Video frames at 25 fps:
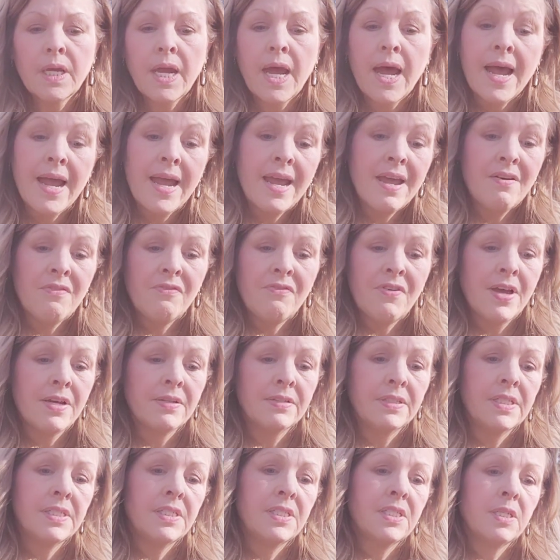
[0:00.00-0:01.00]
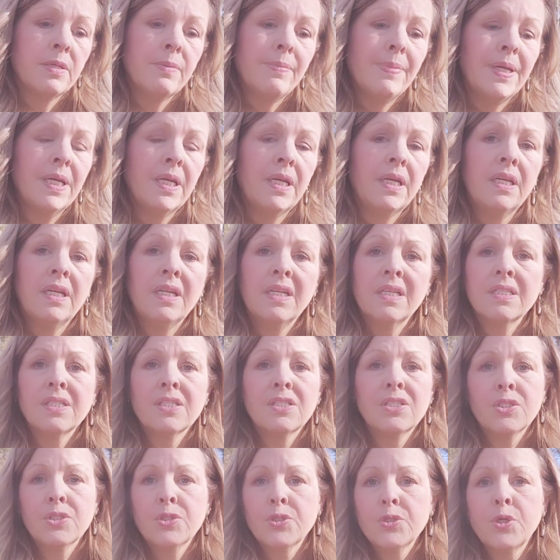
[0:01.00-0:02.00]
I have found it to be
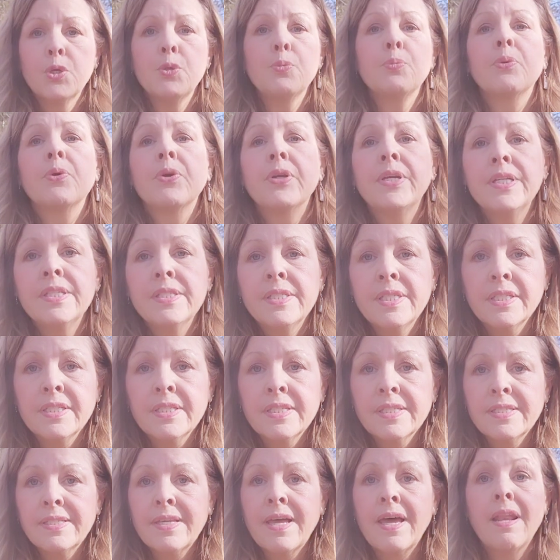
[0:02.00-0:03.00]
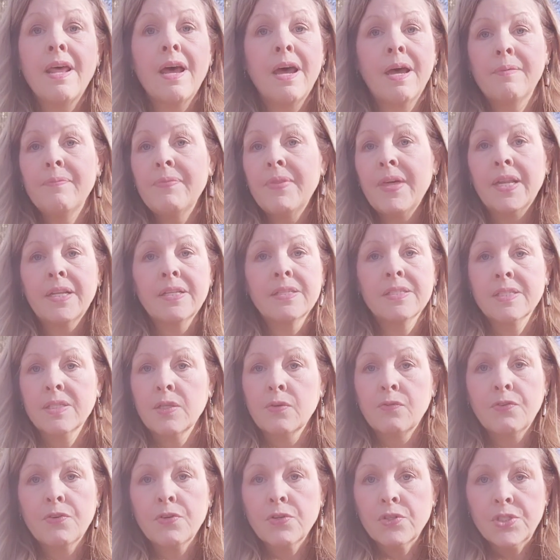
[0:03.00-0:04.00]
super easy to set up. That is
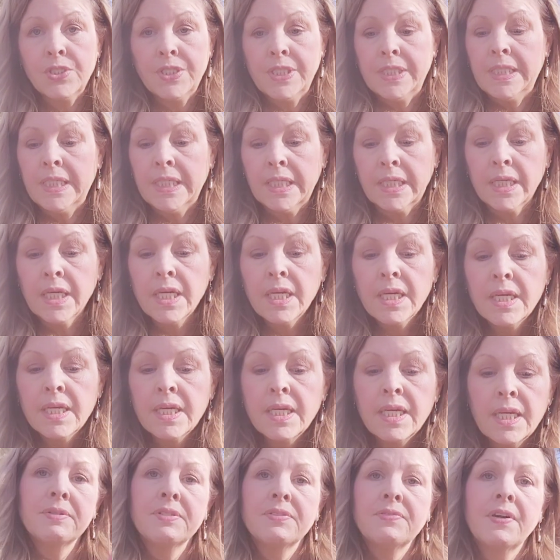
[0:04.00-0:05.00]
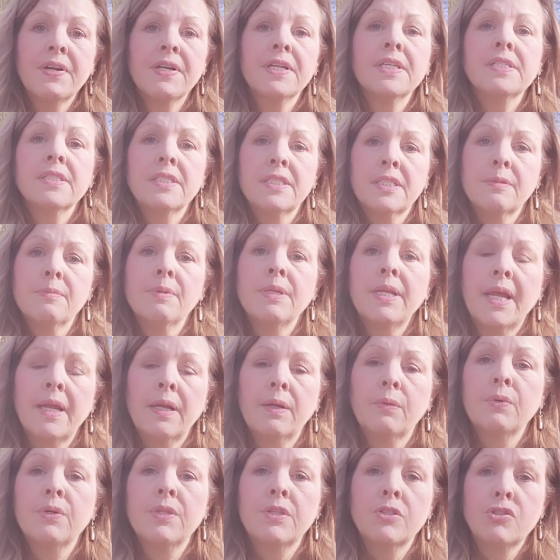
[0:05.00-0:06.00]
the first thing. I was very
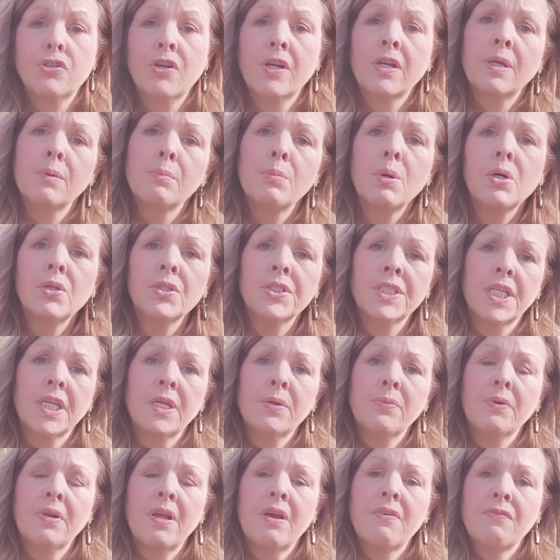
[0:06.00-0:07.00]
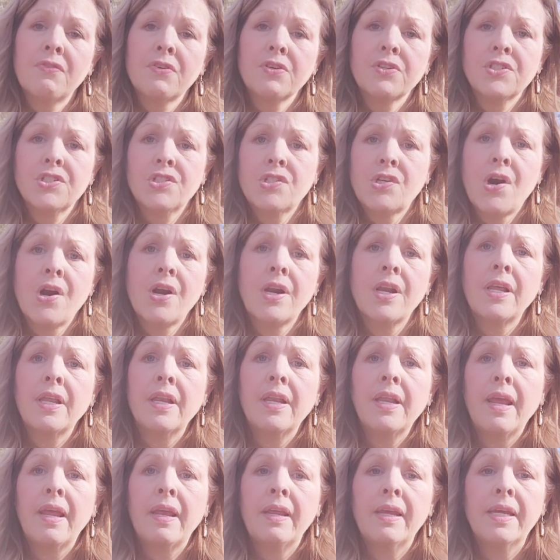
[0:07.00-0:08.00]
intimidated with a trekking pole tent when I first
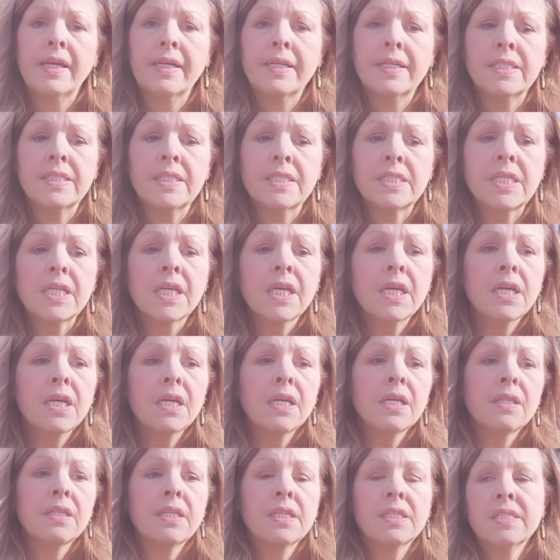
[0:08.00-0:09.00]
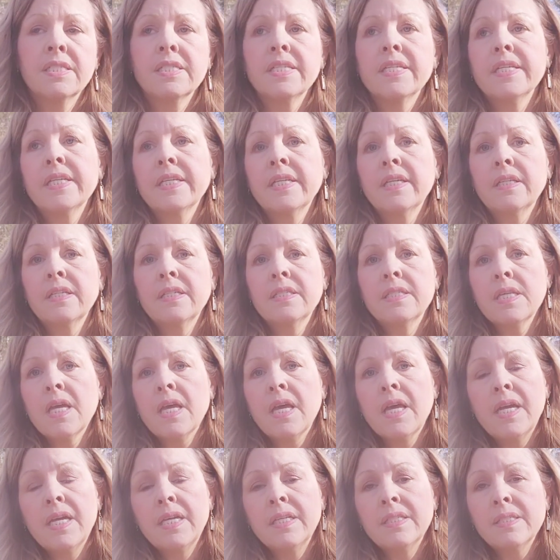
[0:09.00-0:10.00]
started, and this is
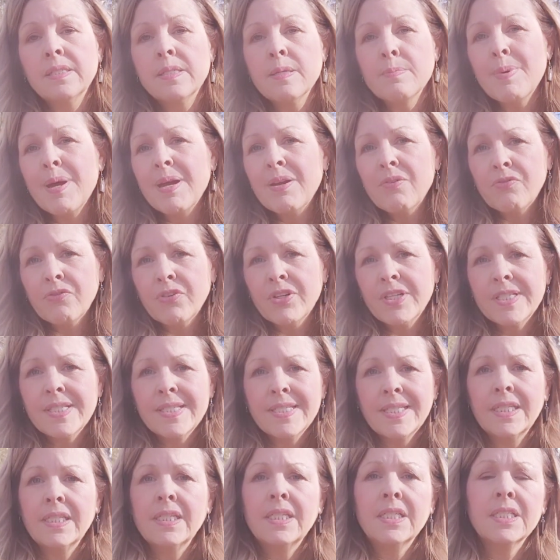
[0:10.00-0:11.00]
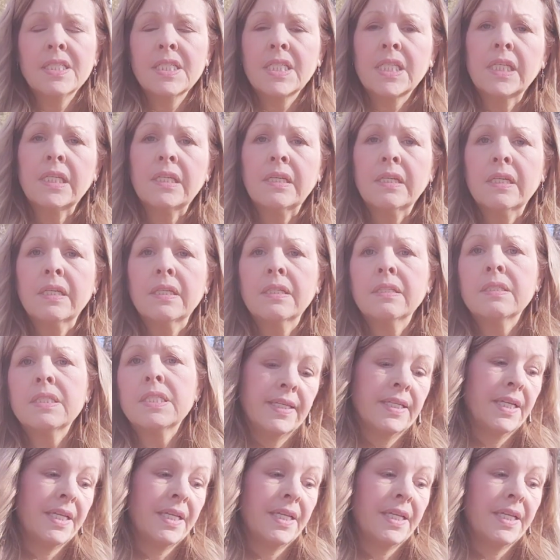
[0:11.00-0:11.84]
a semi-freestanding tent.